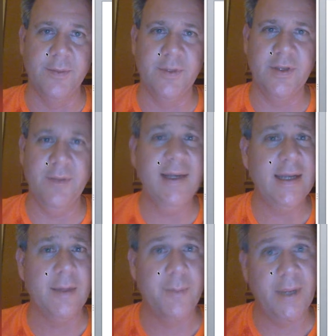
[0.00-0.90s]
but you might
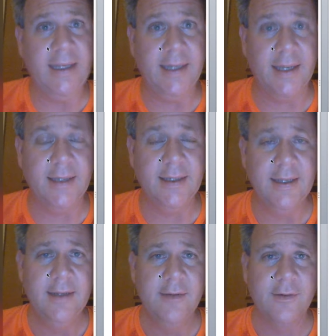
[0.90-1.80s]
need a Band-Aid,
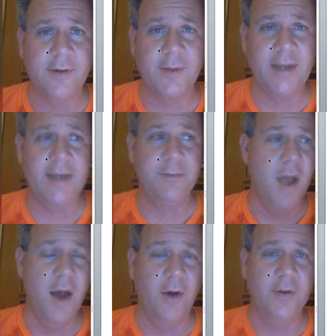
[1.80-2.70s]
or you might need
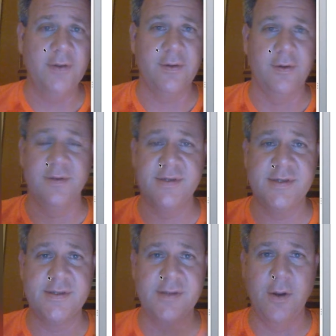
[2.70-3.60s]
milk, or
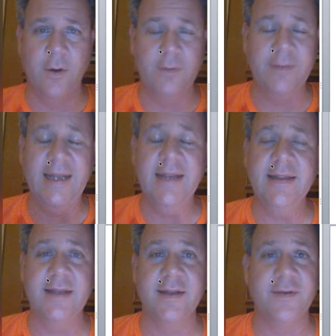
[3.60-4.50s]

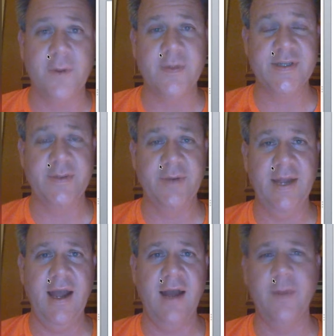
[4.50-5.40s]
anything that a pharmacy would
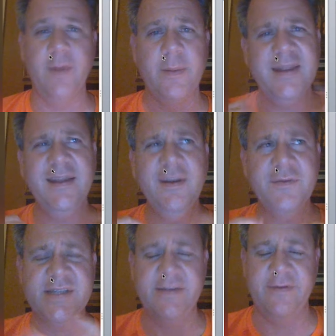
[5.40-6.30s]
have. I mean, think of
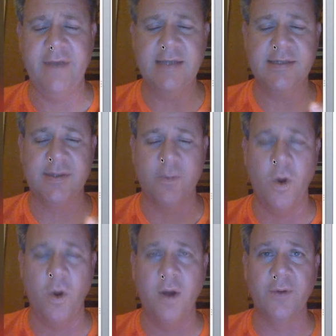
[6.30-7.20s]
CVS and
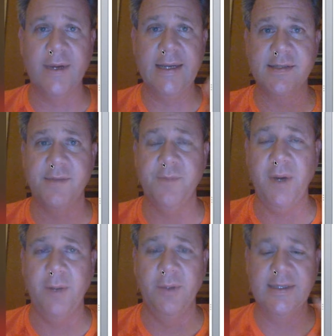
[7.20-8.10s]
Walgreens and
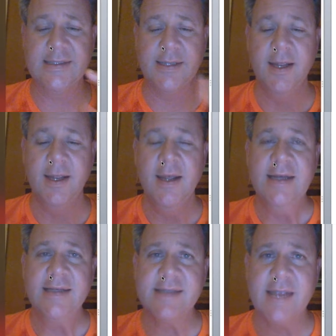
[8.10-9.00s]
Publix and
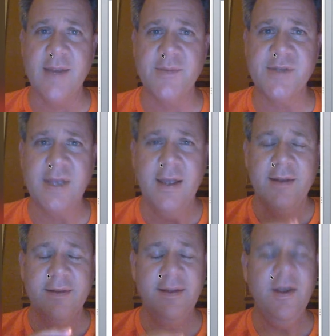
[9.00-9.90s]
Sam's.
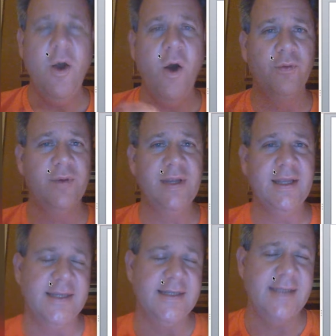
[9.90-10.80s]
They all really
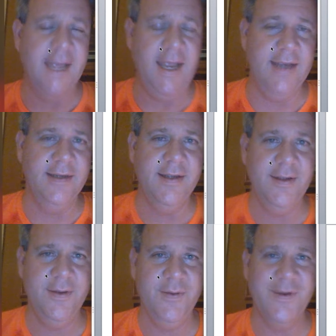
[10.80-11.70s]
contain
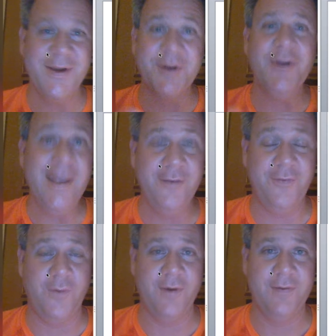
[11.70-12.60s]
what you're looking
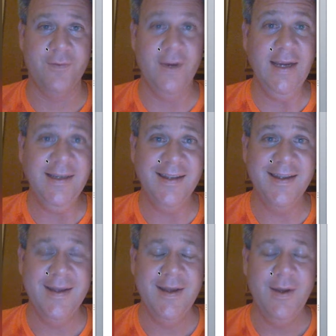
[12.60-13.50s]
for, right?
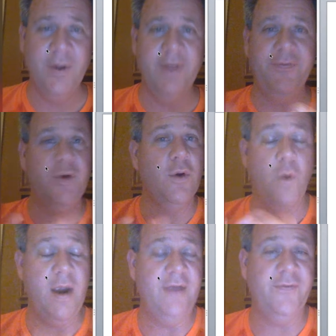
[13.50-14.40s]
Well, if you're
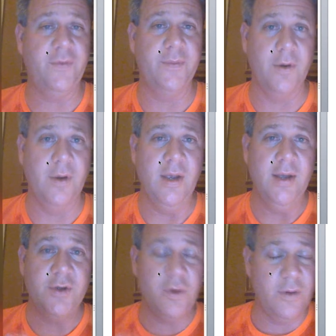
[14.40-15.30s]
away from your
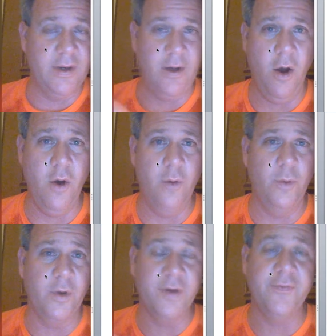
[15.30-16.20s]
current home
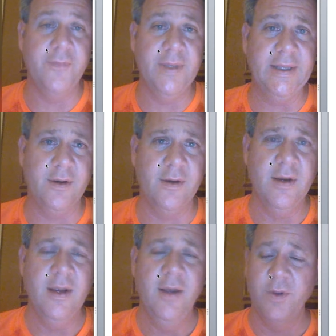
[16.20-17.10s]
where you're familiar,
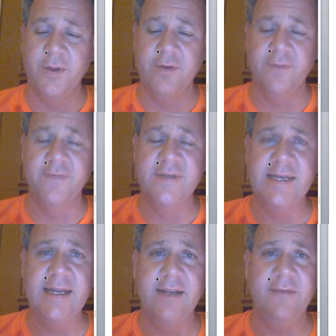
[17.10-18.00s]
whether you're
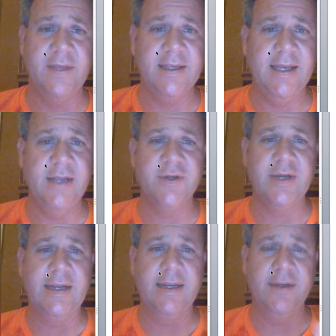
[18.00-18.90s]
visiting,
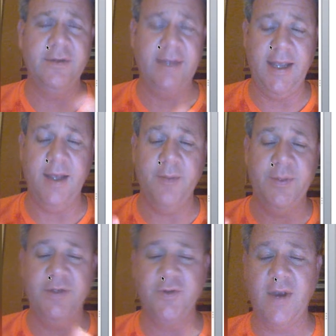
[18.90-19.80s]
vacationing,
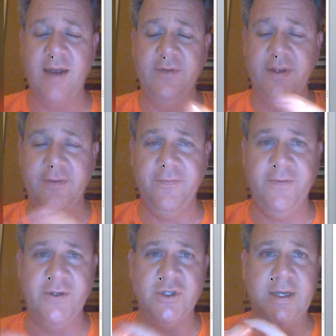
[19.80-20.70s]
camping, traveling,
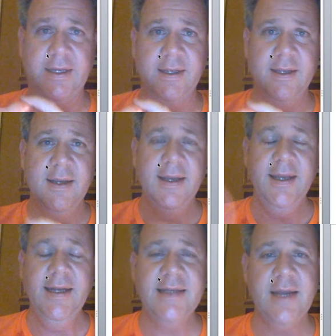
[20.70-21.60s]
fishing,
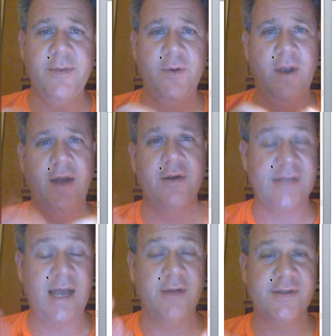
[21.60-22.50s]
anytime you're
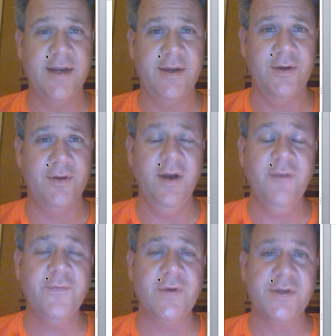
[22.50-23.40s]
outside of your
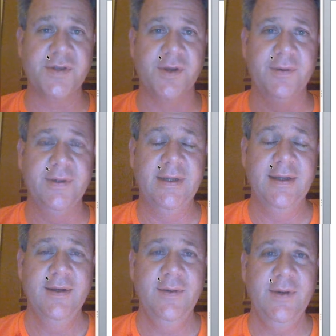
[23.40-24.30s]
comfort zone,
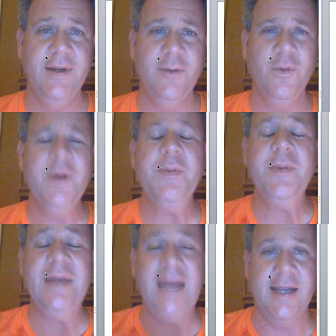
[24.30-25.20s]
well, wouldn't it
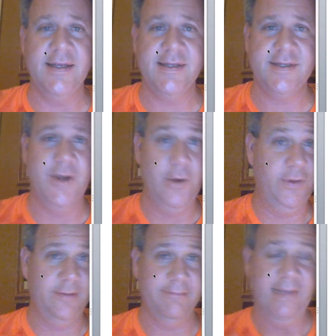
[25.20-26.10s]
be nice to know that